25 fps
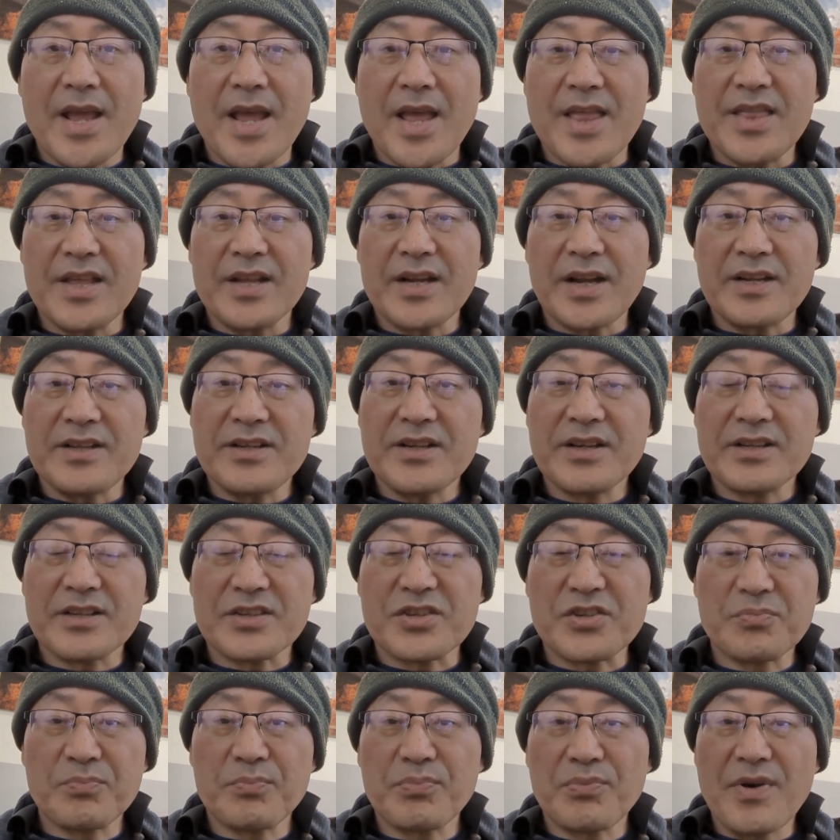And then I took the
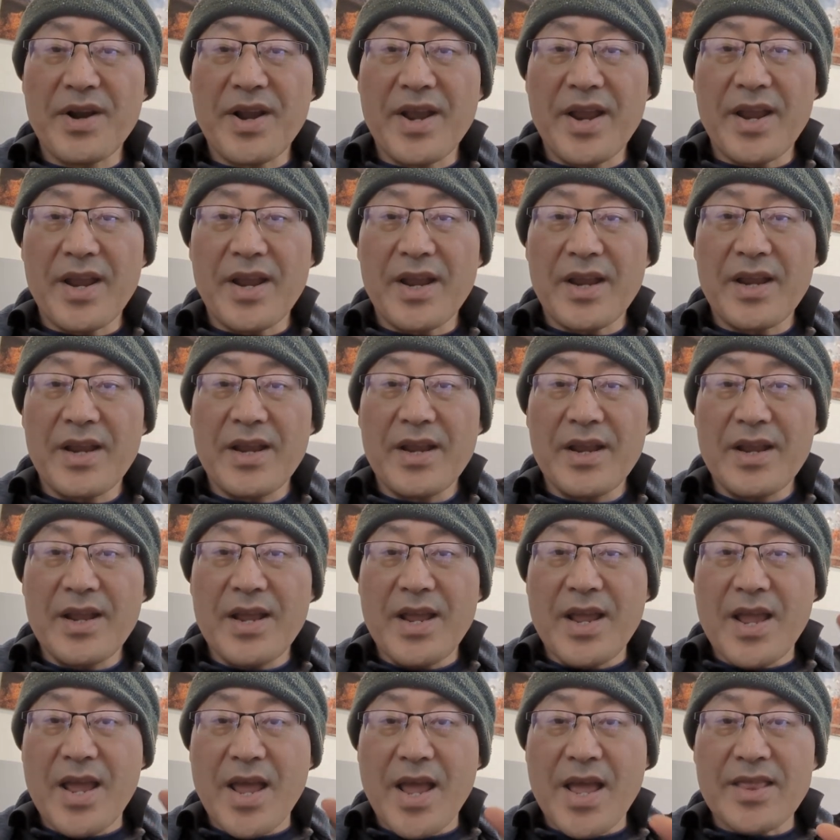spray
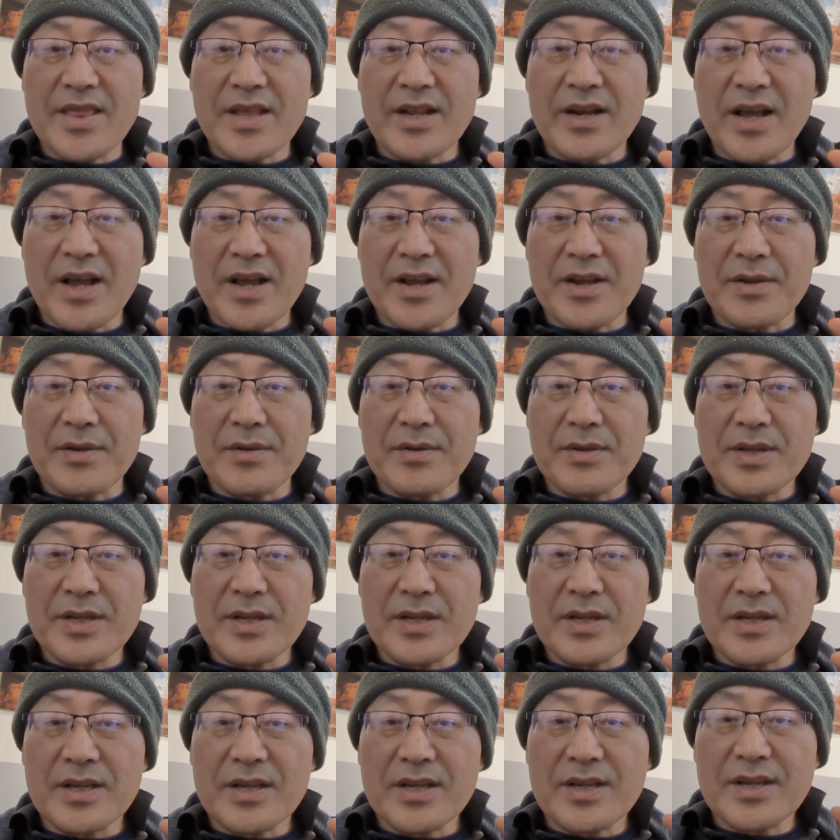and then I,
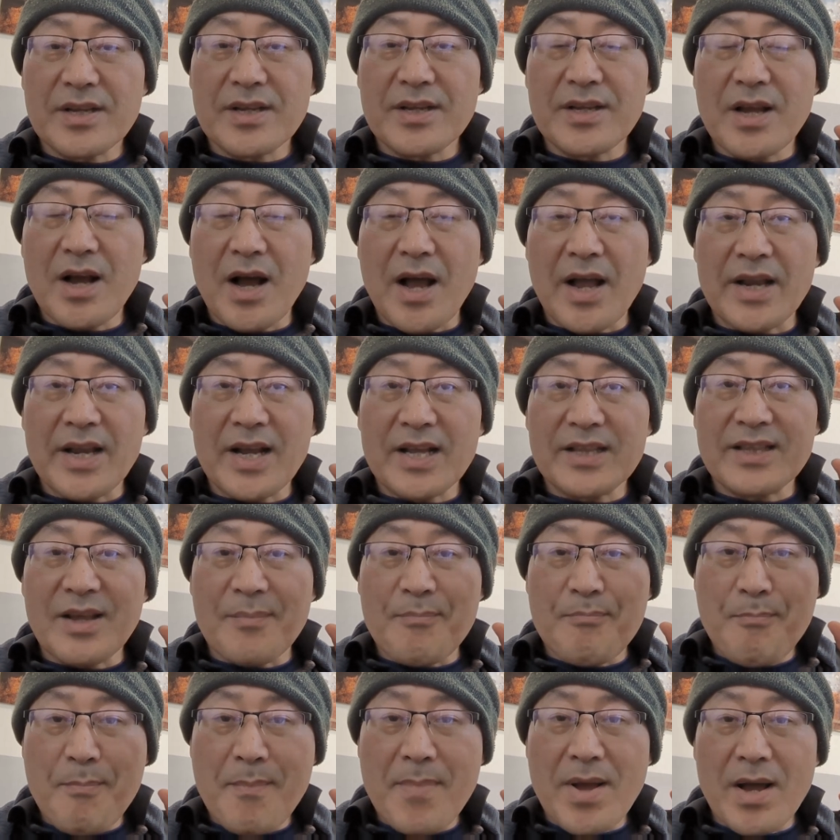I got
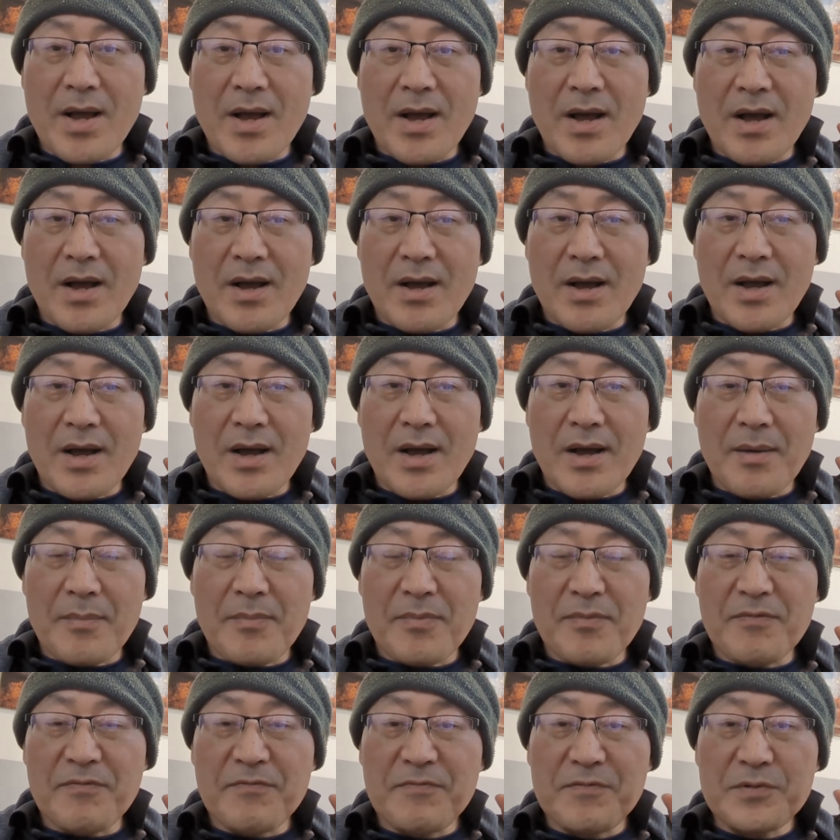the uh, uh,
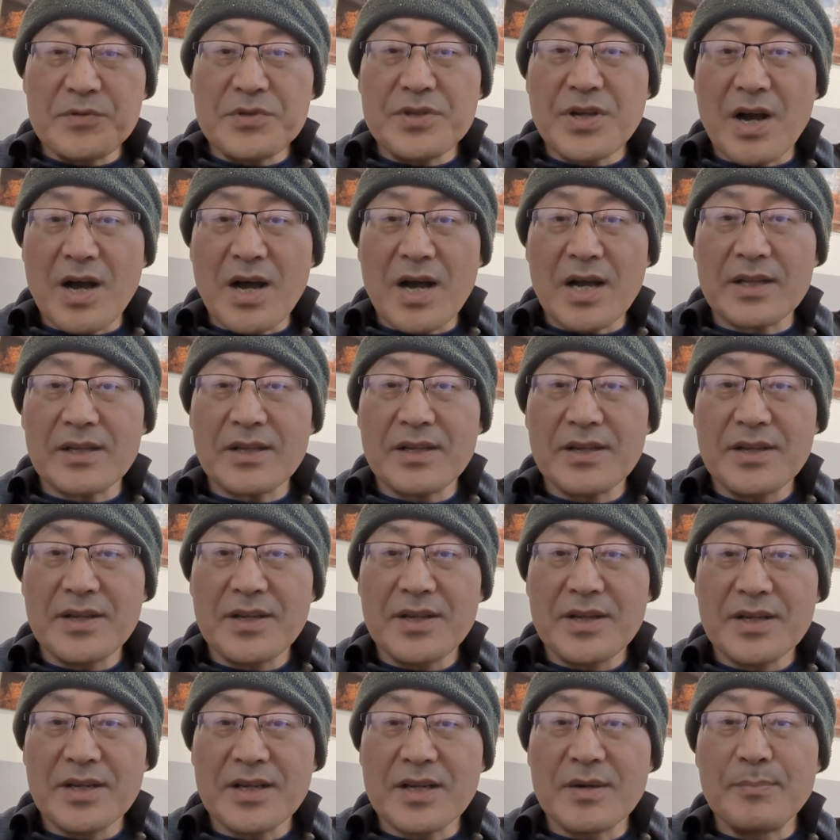futon
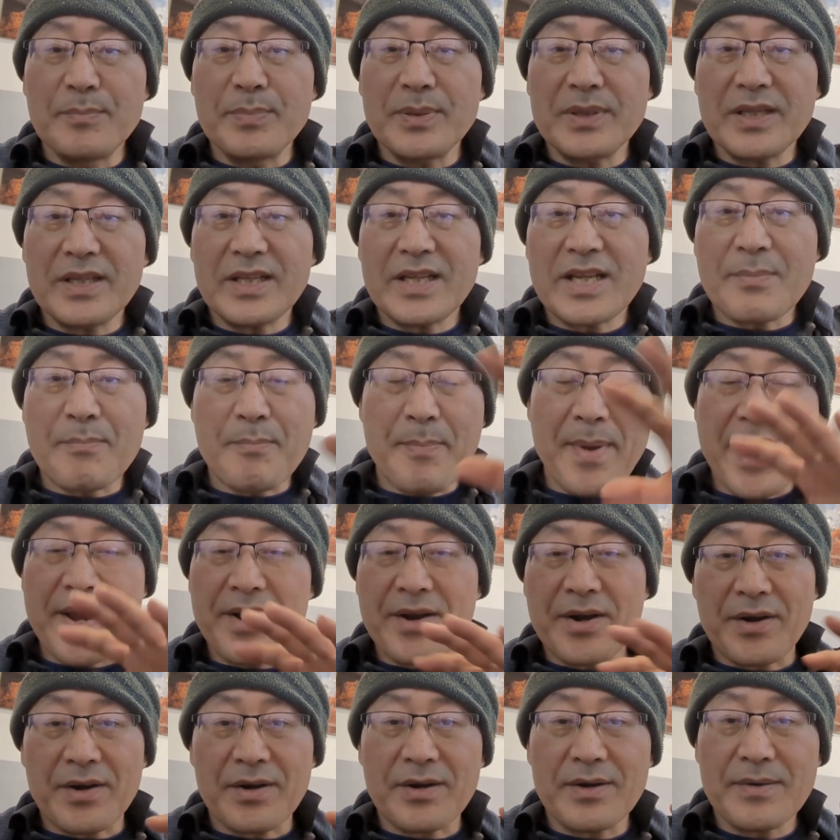completely
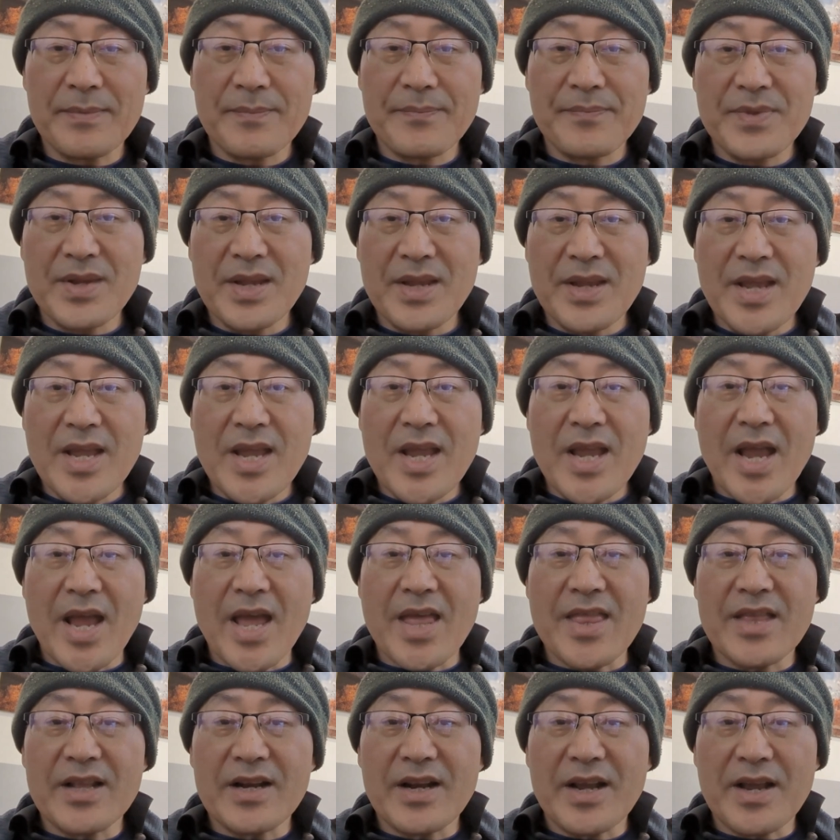bare.
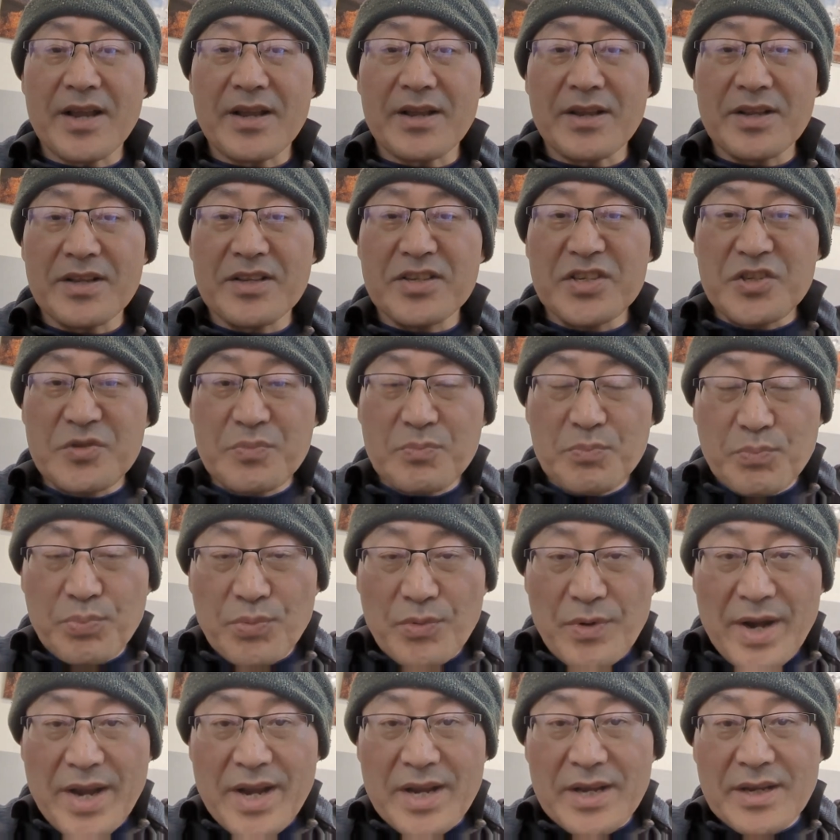And then I
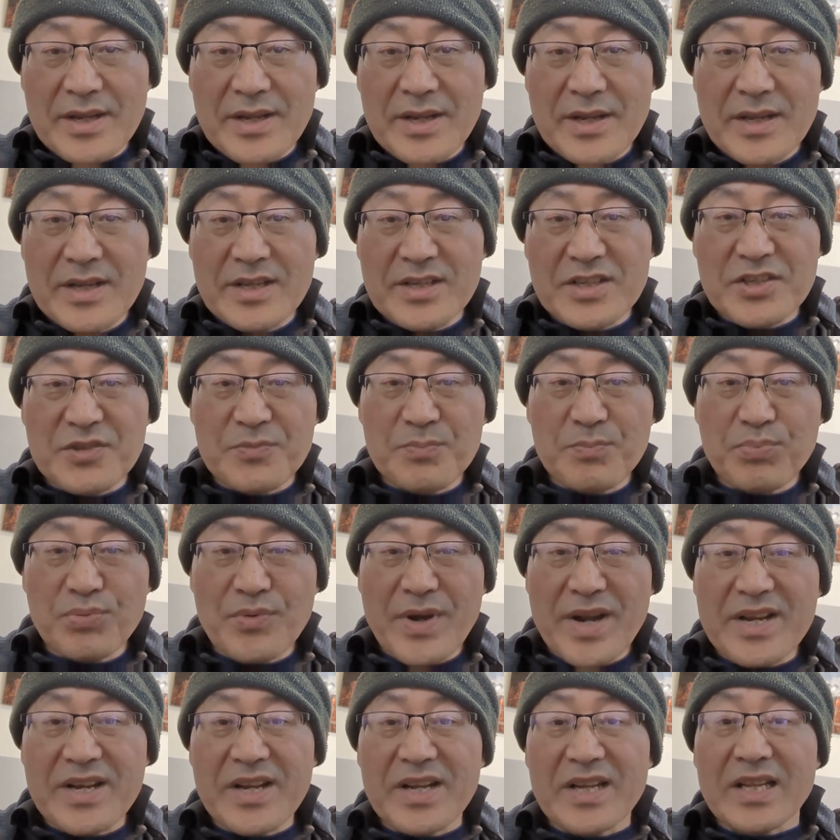sprayed,
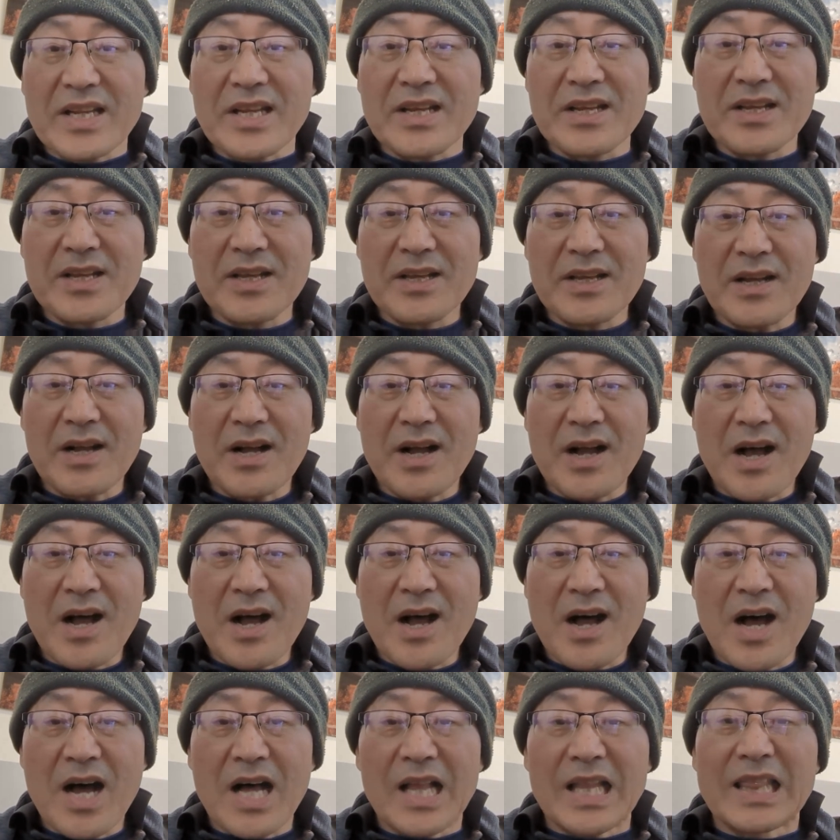sprayed it
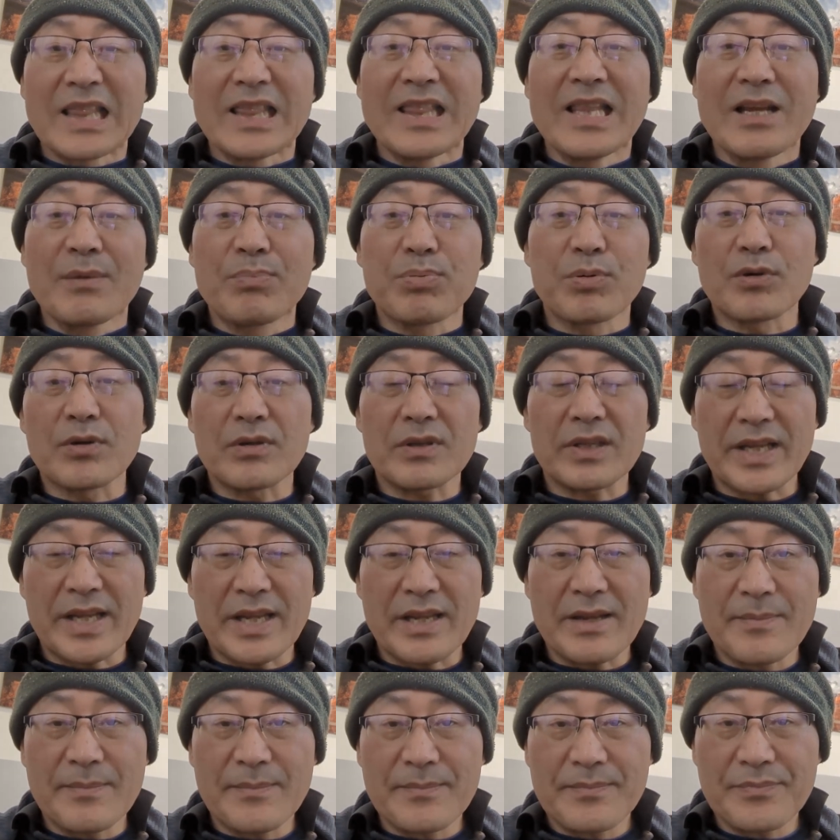uh,
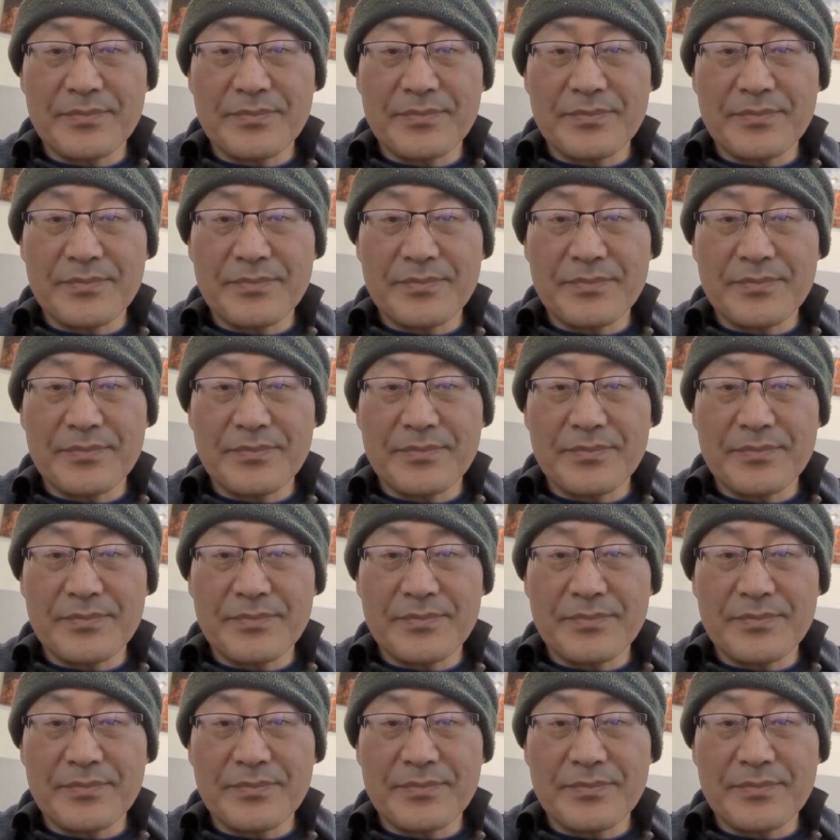liberally